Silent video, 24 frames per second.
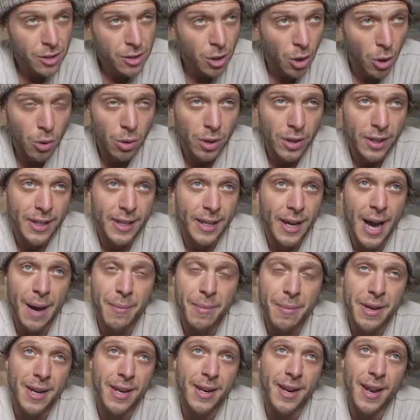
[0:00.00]
Totally. I
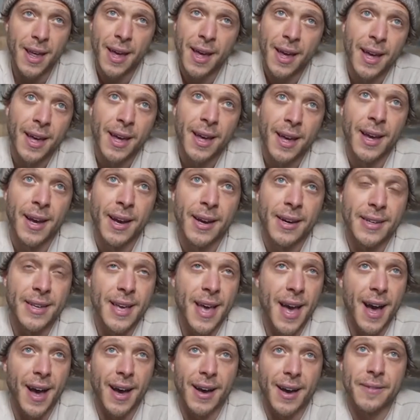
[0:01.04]
mean,
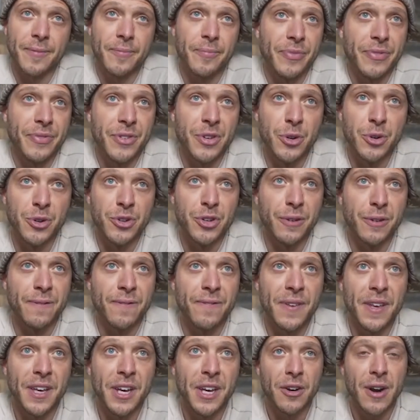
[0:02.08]
yeah, to to
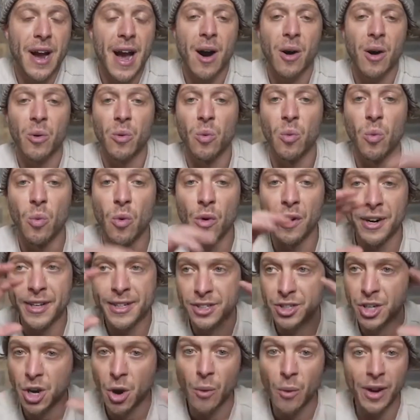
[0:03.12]
figure out what
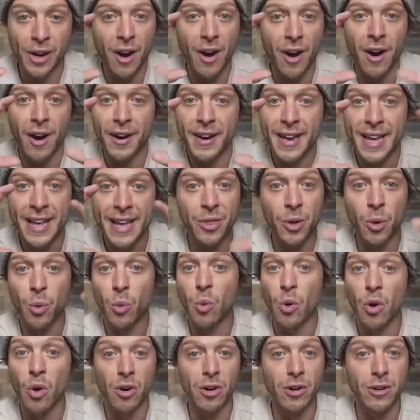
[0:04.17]
is going on in the
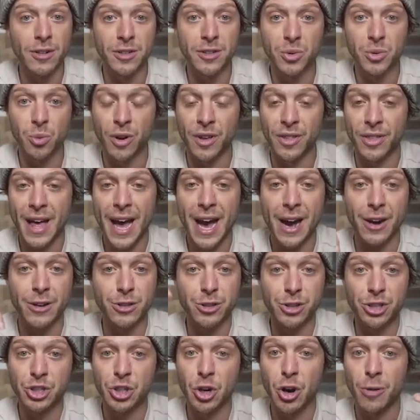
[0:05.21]
world with how
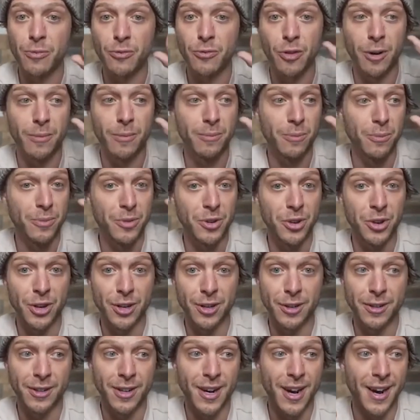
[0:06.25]
you show up from
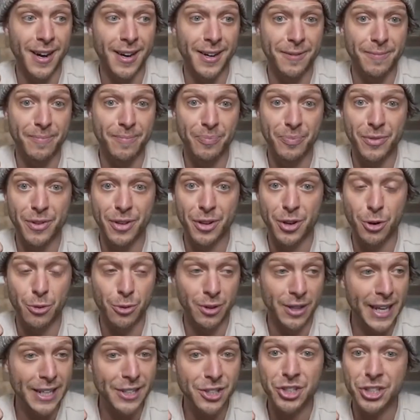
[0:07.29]
your uh, to your
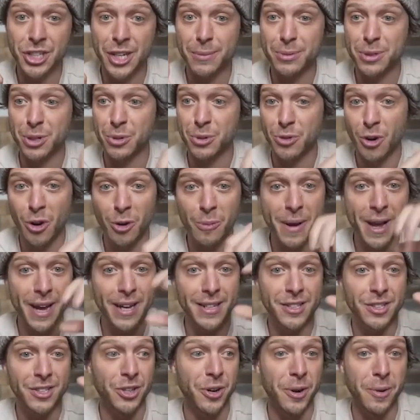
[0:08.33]
relationships and
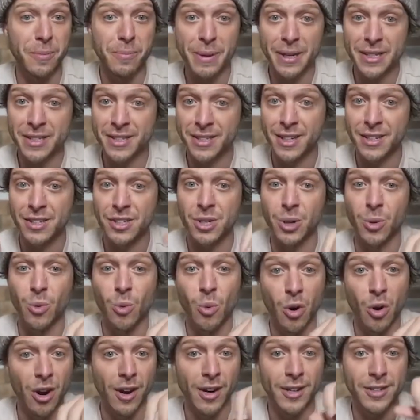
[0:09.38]
romance, to your business, to
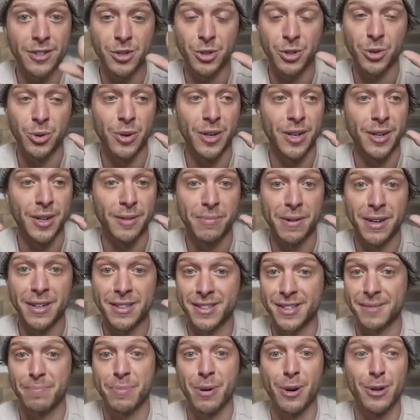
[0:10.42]
work, to a, a
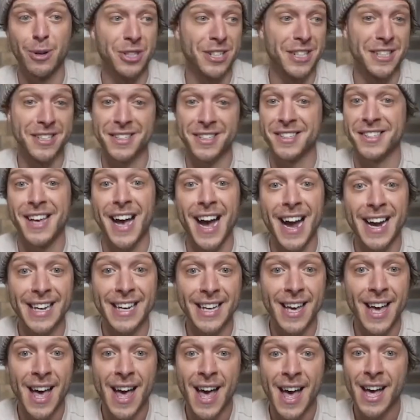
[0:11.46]
person in
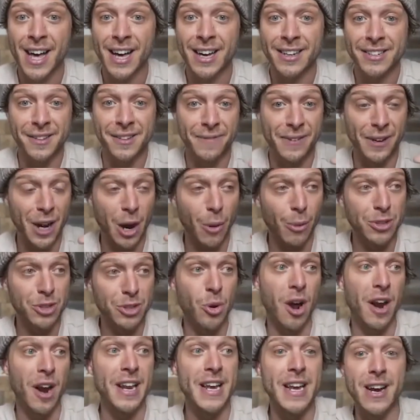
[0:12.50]
society. To figure out what's
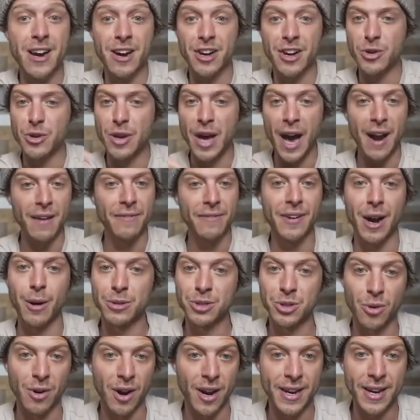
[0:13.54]
going on here, you got to figure out
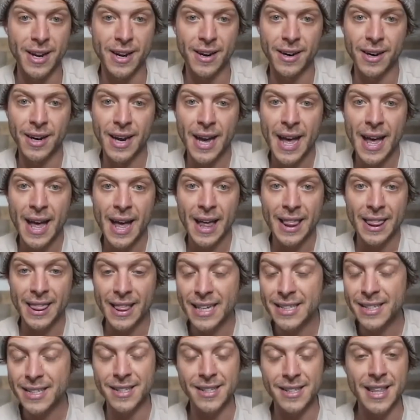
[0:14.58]
what's going on here.
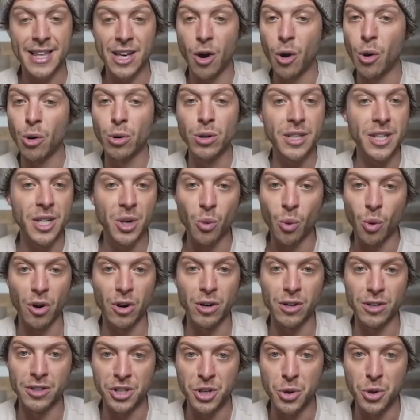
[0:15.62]
This is the only
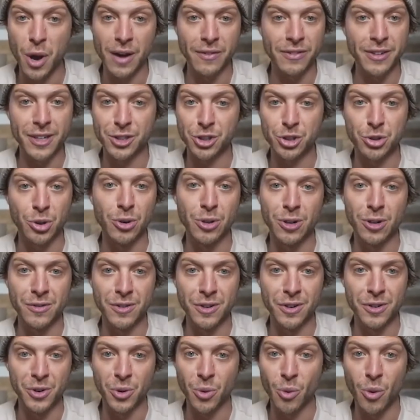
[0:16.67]
world you have control
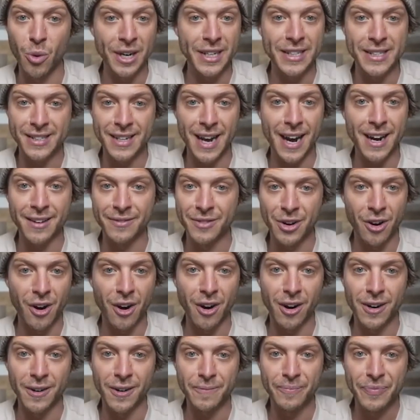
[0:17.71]
over, the one inside of your
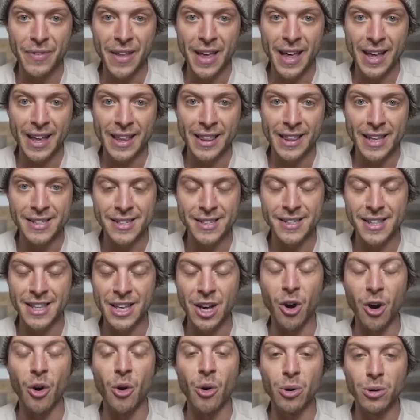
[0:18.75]
heart. This is
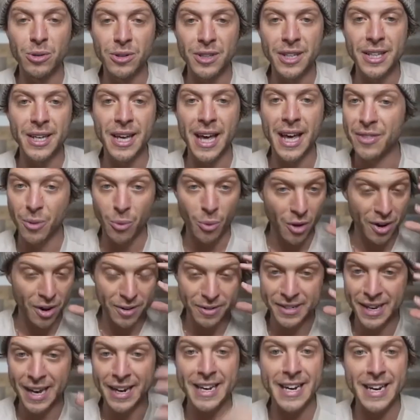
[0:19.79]
the only, and the one
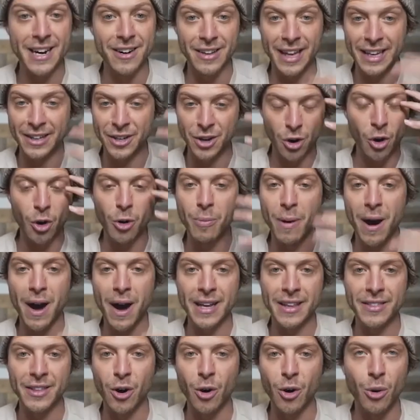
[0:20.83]
inside here, like your whole
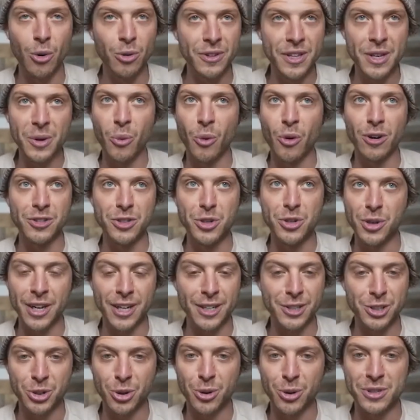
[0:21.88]
body. The only world you
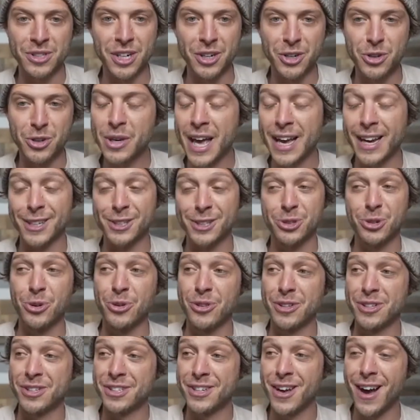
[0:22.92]
can control is here. You can't
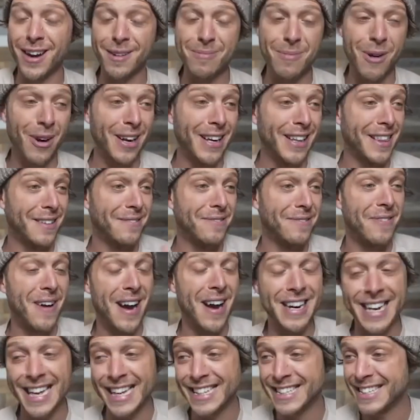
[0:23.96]
control the stock market, the
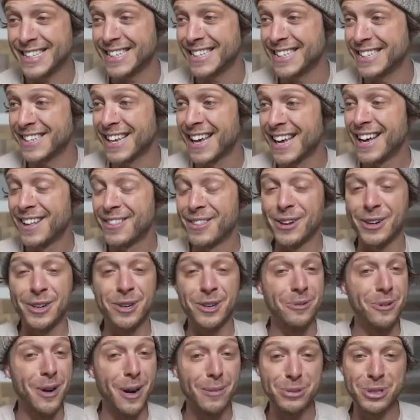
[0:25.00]
finances, the
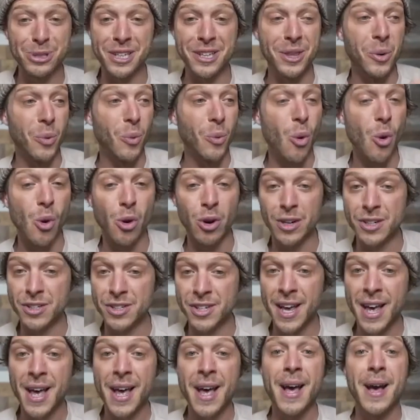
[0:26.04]
corruption, the wars,